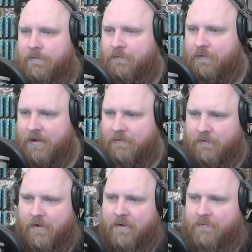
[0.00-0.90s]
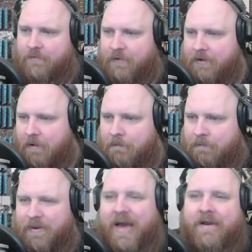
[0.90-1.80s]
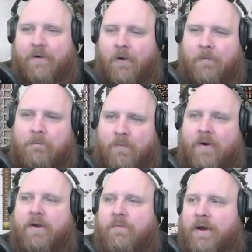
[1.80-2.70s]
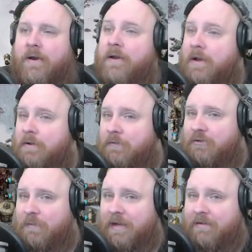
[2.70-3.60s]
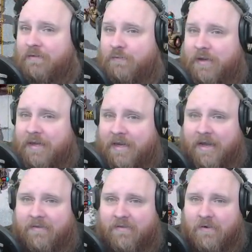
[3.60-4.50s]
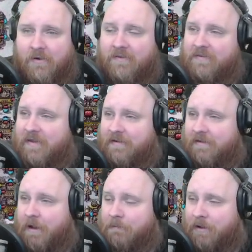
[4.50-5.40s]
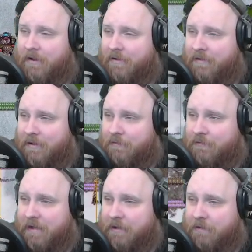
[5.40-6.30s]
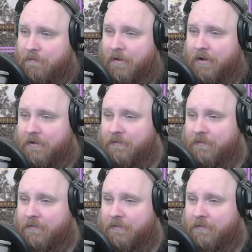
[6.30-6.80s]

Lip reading: We have arrived. We are back on Byra, which means we can start setting up an iridium mine over